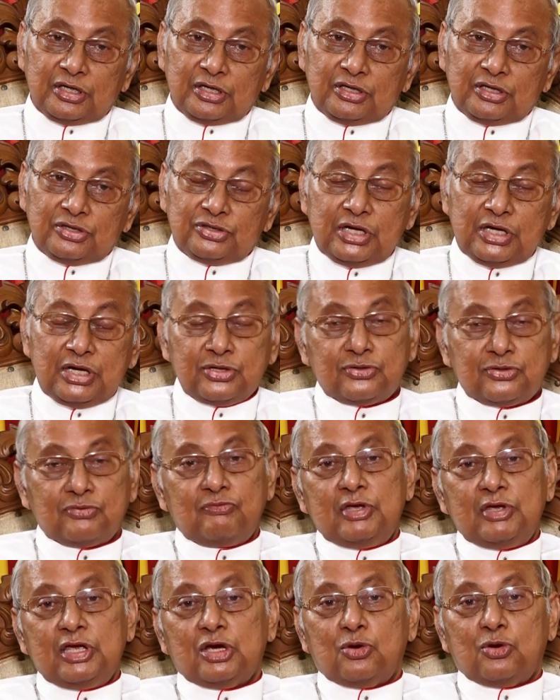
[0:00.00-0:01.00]
Since
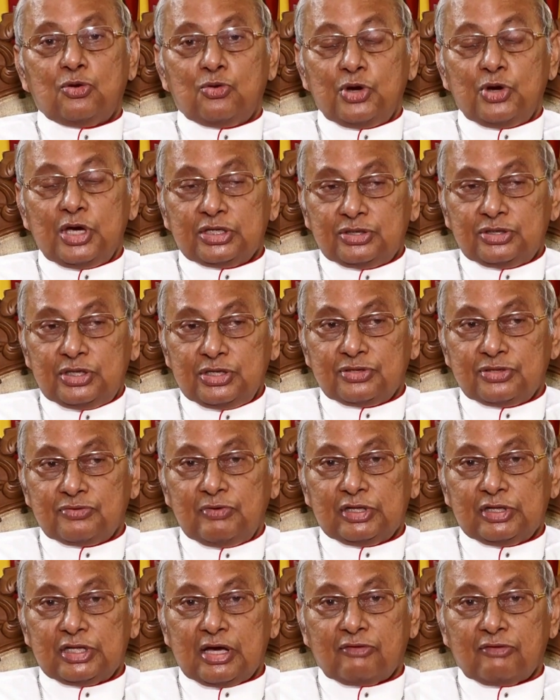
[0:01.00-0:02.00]
we coexist
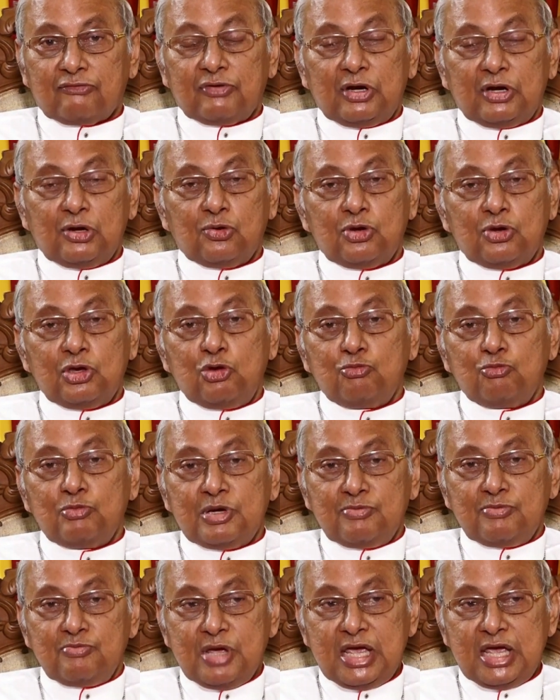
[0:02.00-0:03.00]
with our fellow
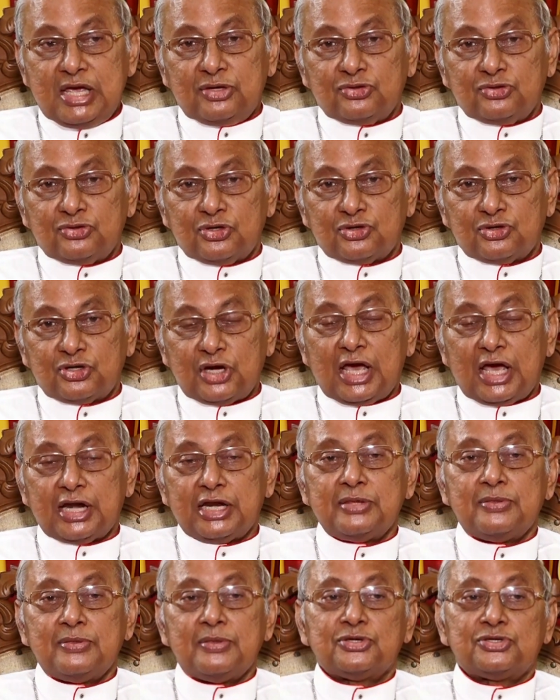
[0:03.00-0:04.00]
human beings,
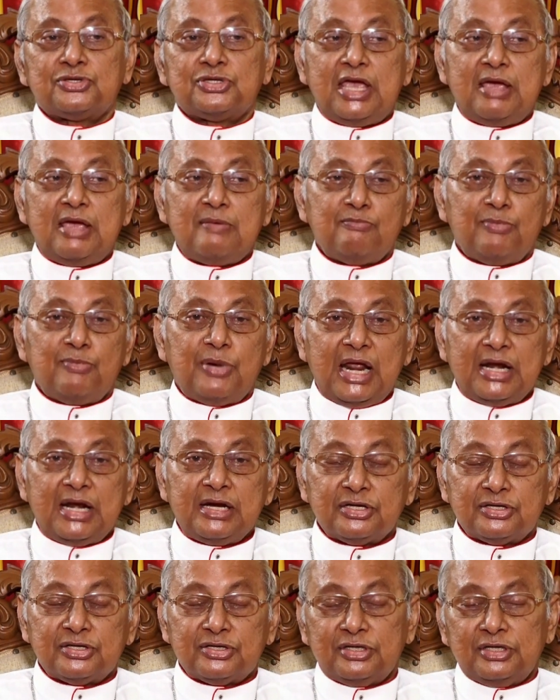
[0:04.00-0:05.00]
sharing the same
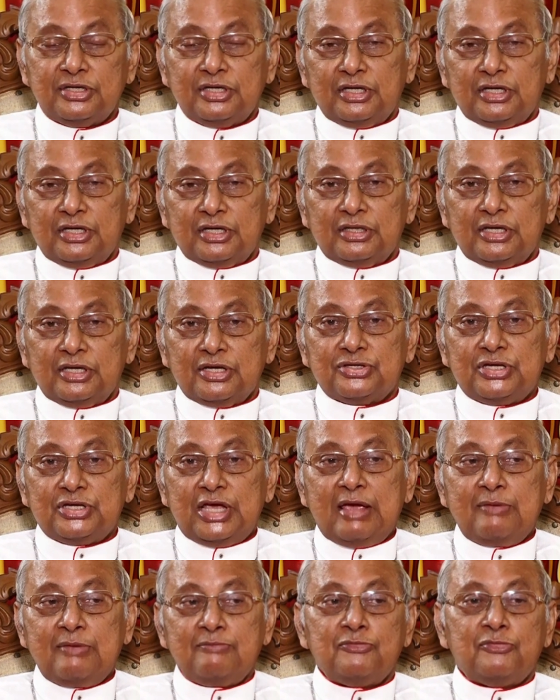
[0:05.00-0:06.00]
planet, the
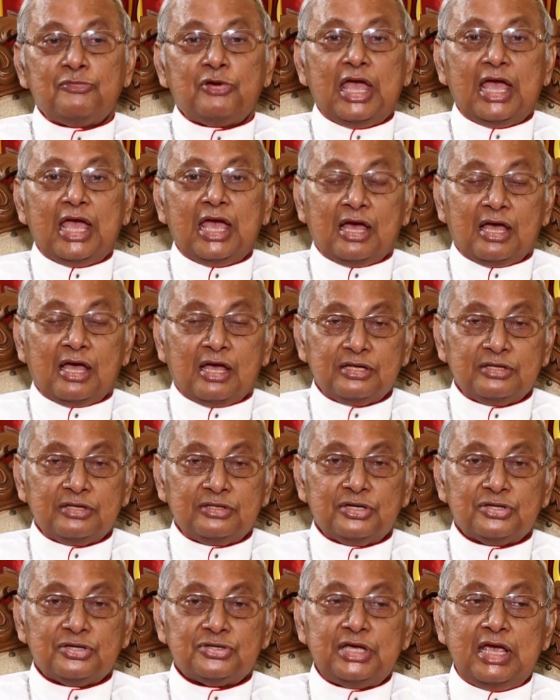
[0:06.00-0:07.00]
same air,
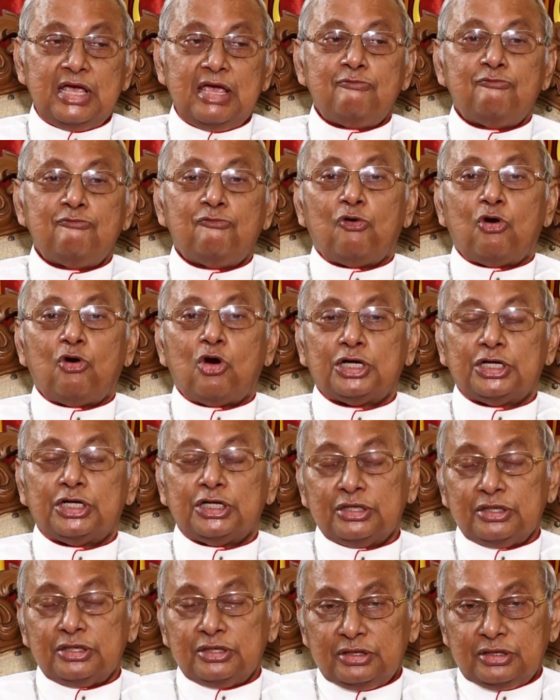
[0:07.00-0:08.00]
the same
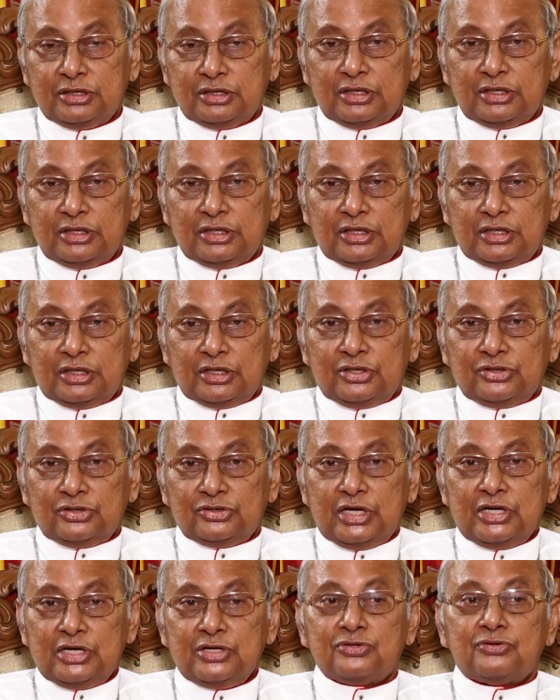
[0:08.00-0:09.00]
water,
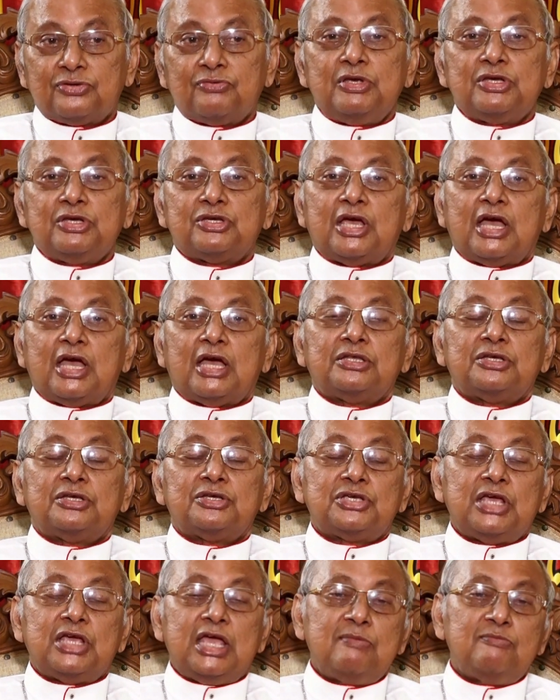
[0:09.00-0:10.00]
since we share the
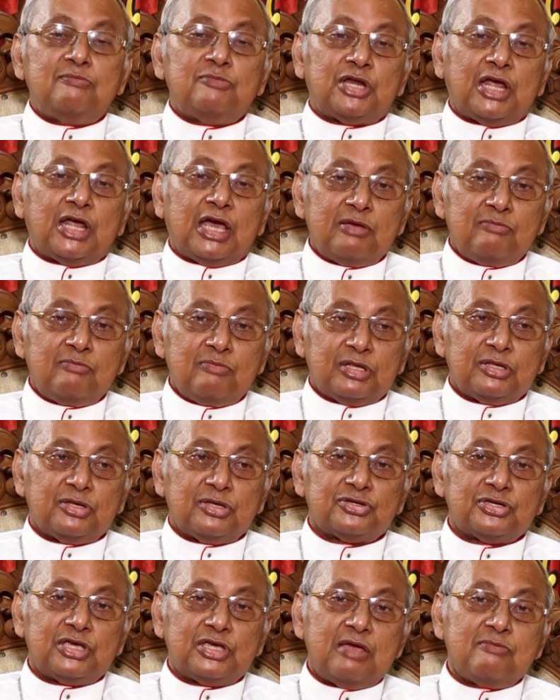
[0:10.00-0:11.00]
same time and
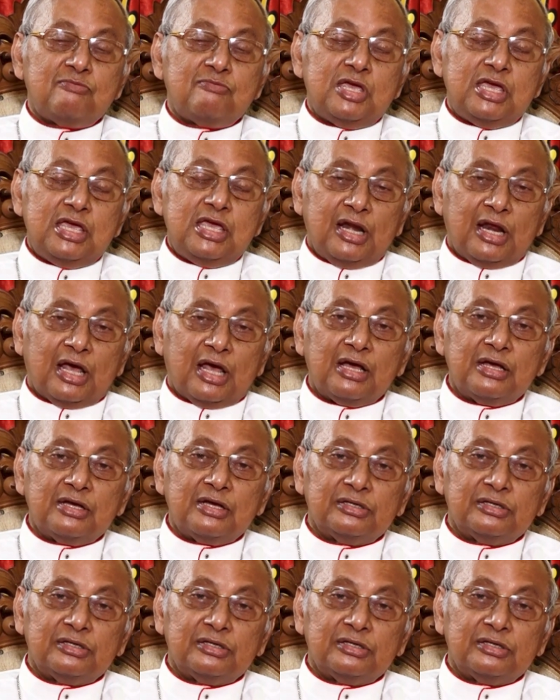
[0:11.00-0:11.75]
the same era,